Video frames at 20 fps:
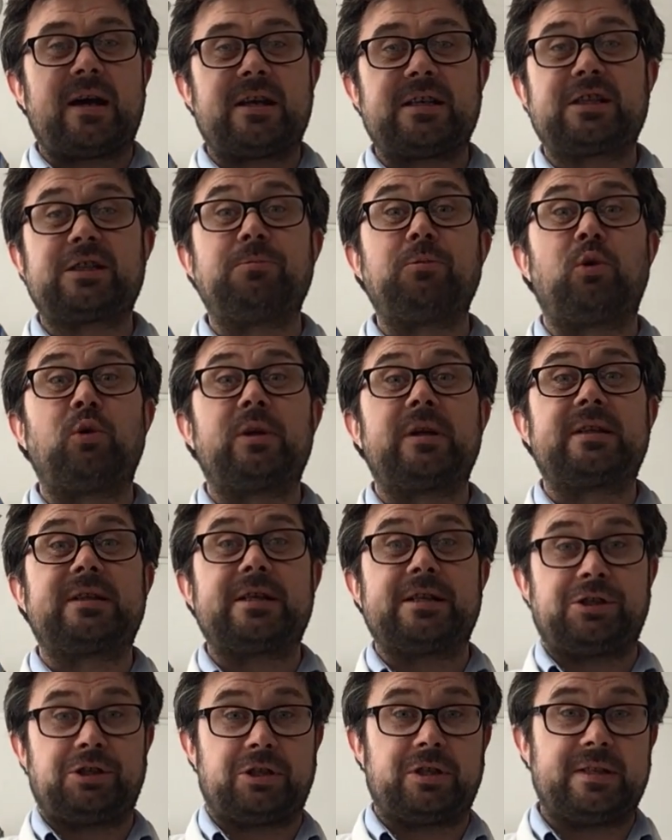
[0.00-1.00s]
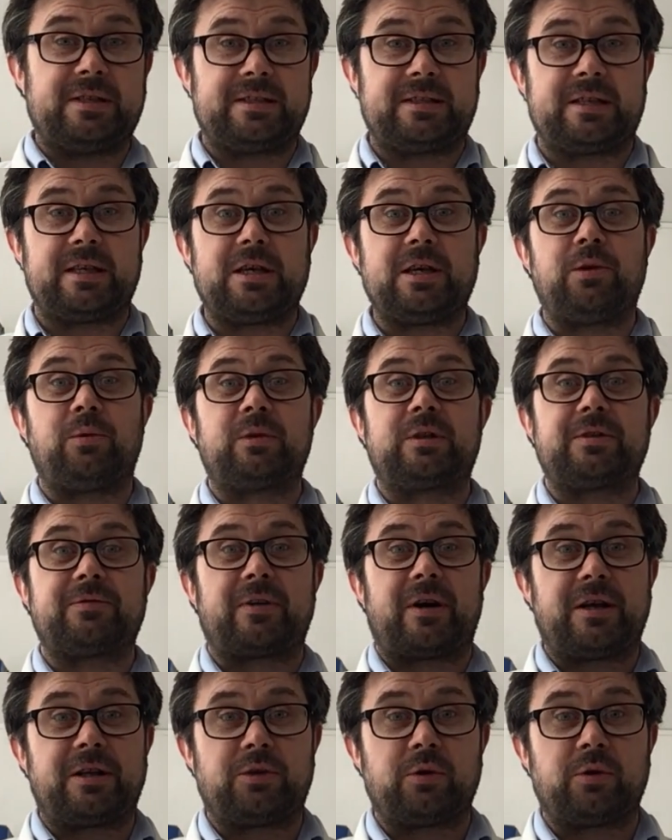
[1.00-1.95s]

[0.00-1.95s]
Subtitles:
smaller dishes that you'll divide